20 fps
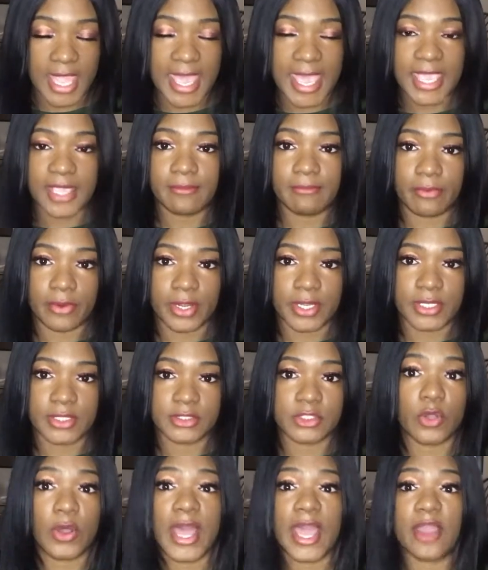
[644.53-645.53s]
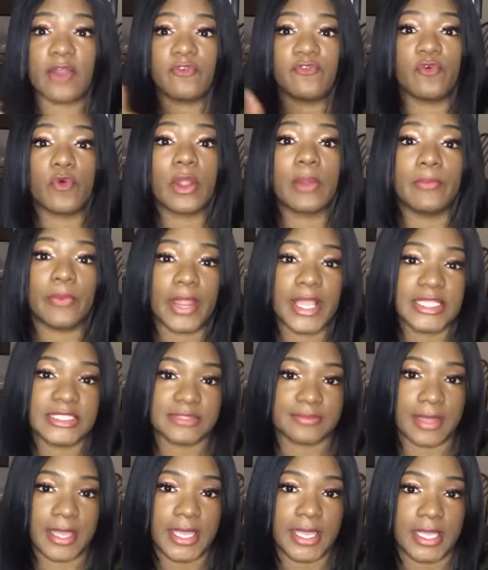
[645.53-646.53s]
8 braids. No, I had 4 braids
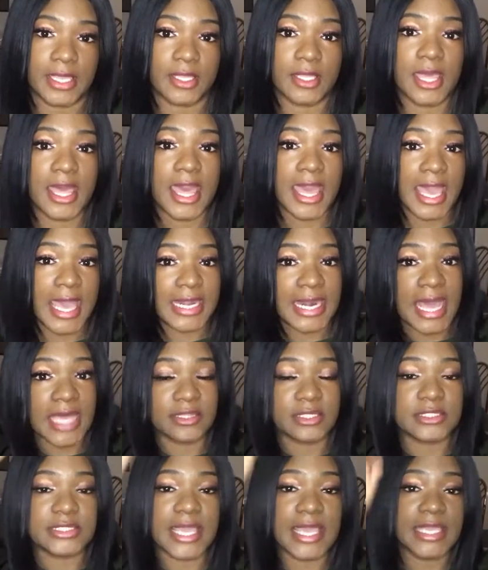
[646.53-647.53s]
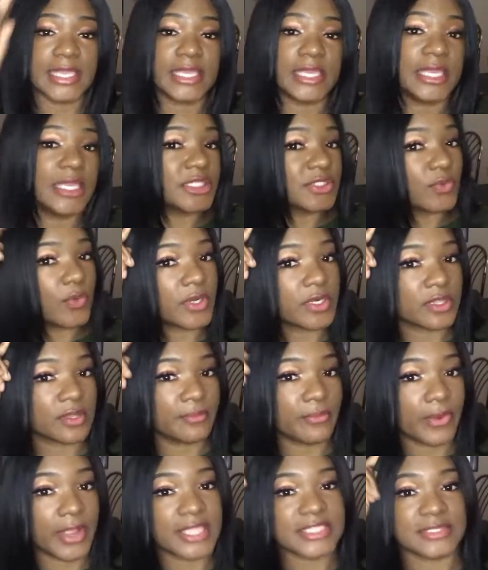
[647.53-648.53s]
in my head, and I have to take each one of the
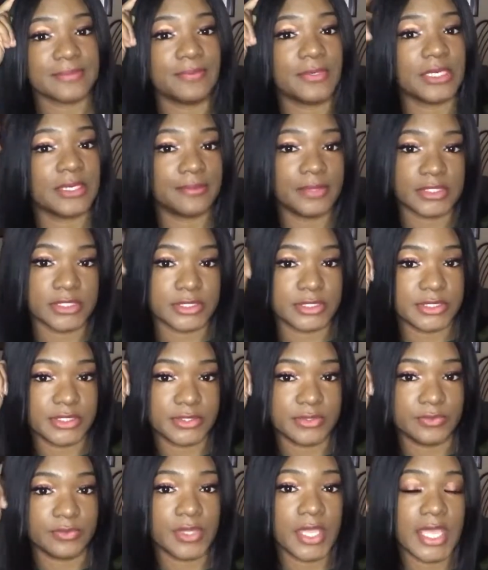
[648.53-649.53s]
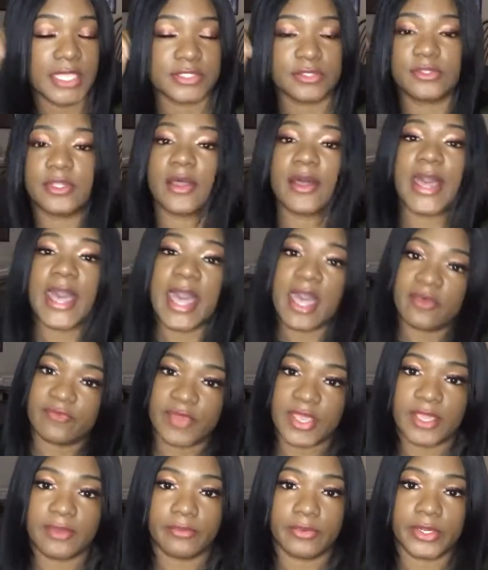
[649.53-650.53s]
braids and put them into 2. So now I have
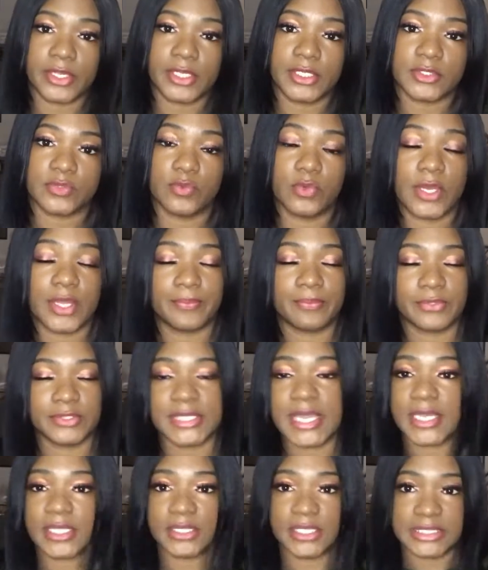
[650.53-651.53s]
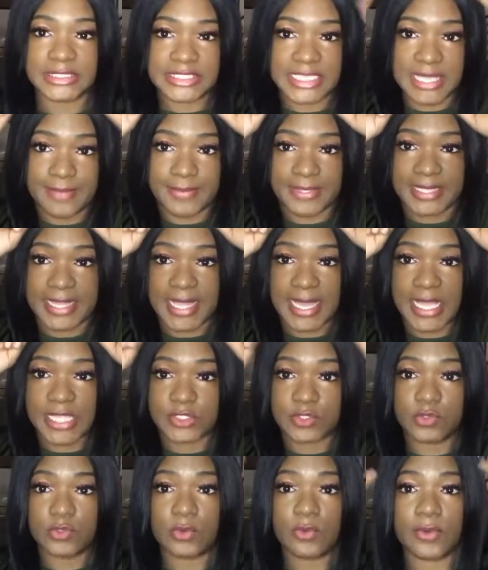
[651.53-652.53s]
8 braids. Well, technically 10, because I
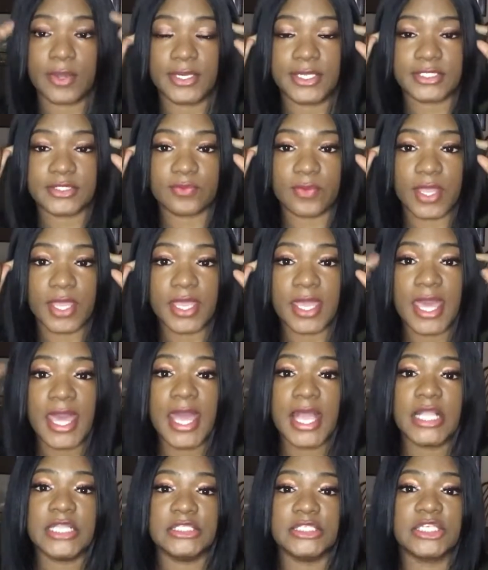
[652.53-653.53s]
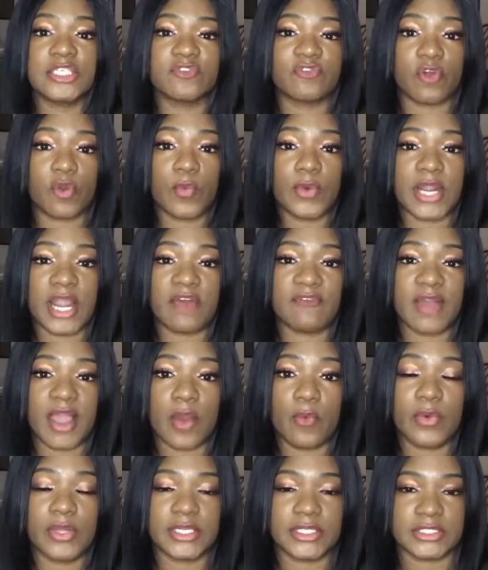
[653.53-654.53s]
got 2 going this way, just for whenever
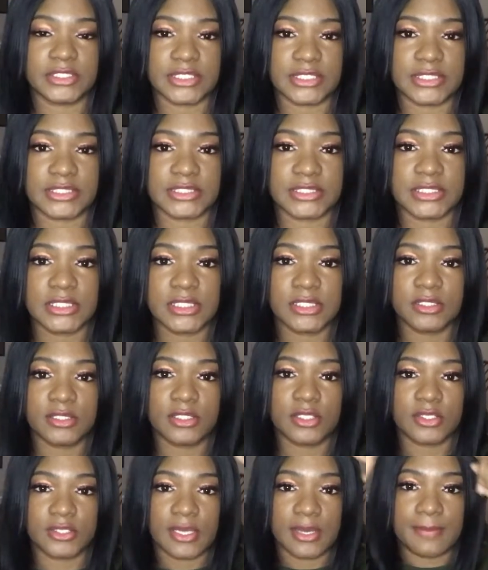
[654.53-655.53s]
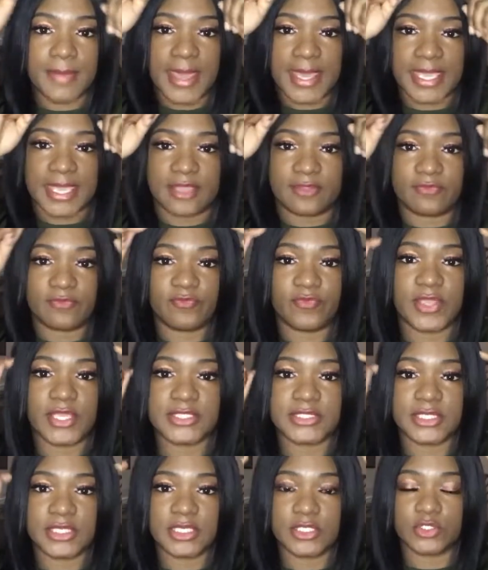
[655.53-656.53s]
I want to just go back and
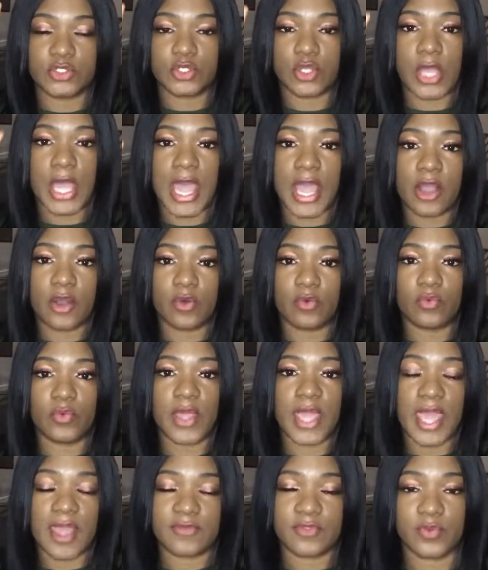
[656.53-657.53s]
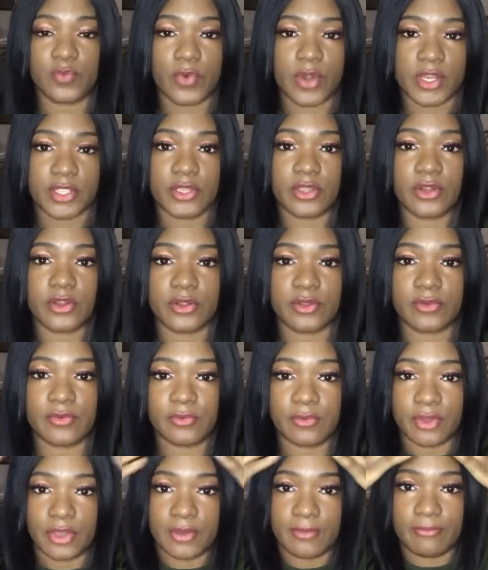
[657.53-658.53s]
fix it. Because you know how after wearing your
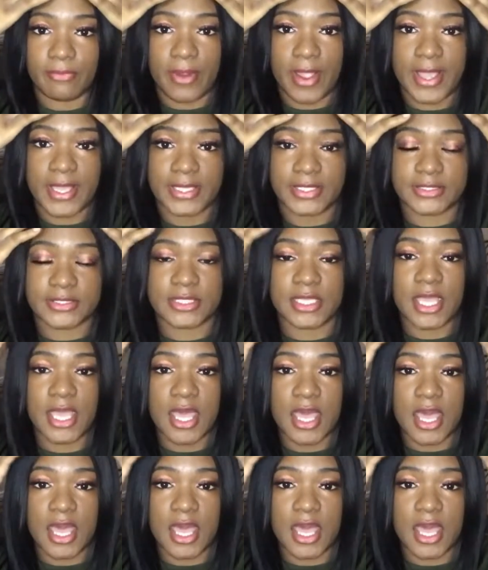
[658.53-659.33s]
braids